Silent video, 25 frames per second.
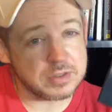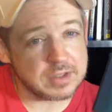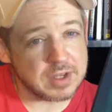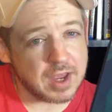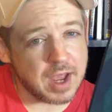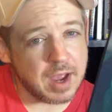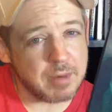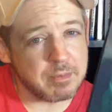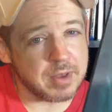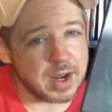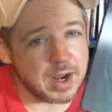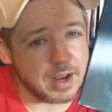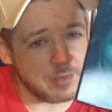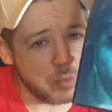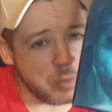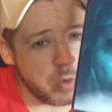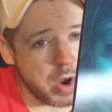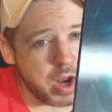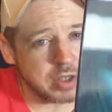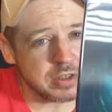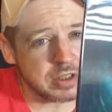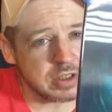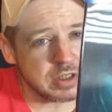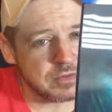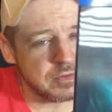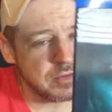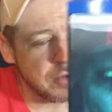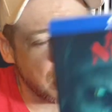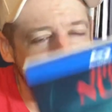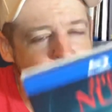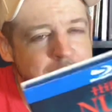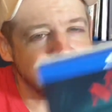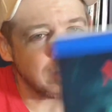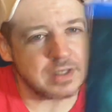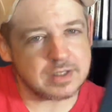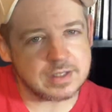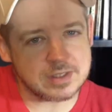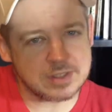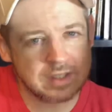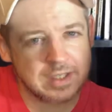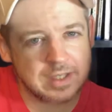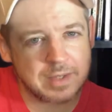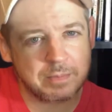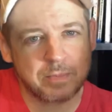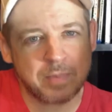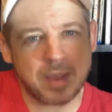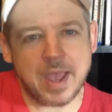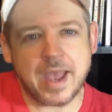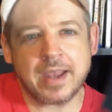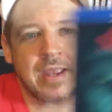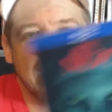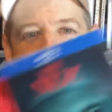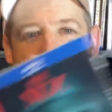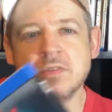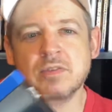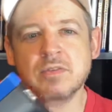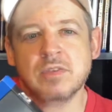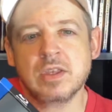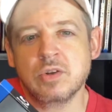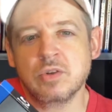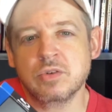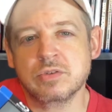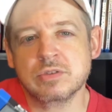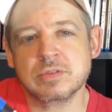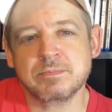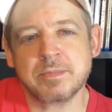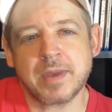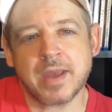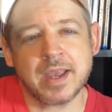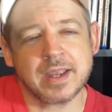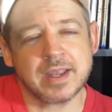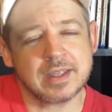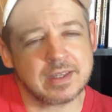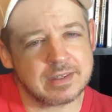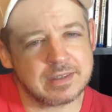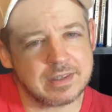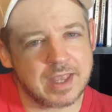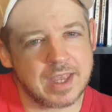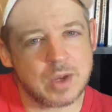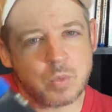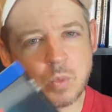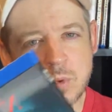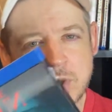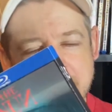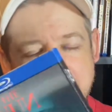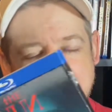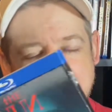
time that I've watched this film. I did see it back in the theaters back in the day when it